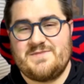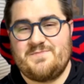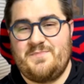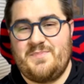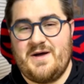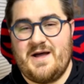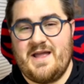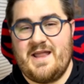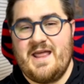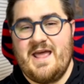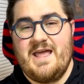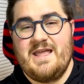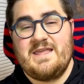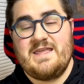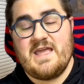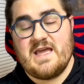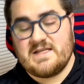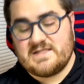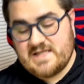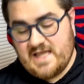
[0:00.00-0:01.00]
But
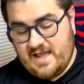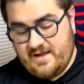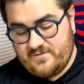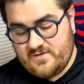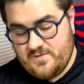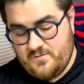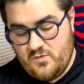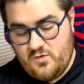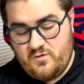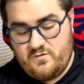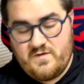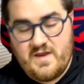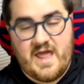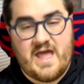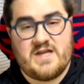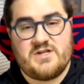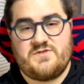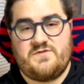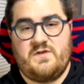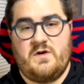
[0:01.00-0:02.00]
yes, I have to move
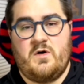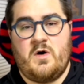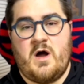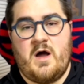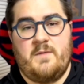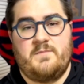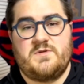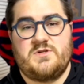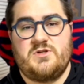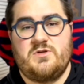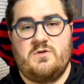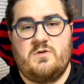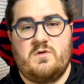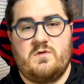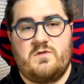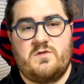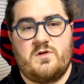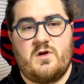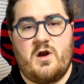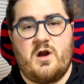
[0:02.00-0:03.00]
Nashville up to
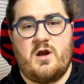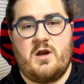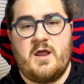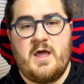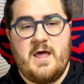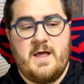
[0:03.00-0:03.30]
3rd.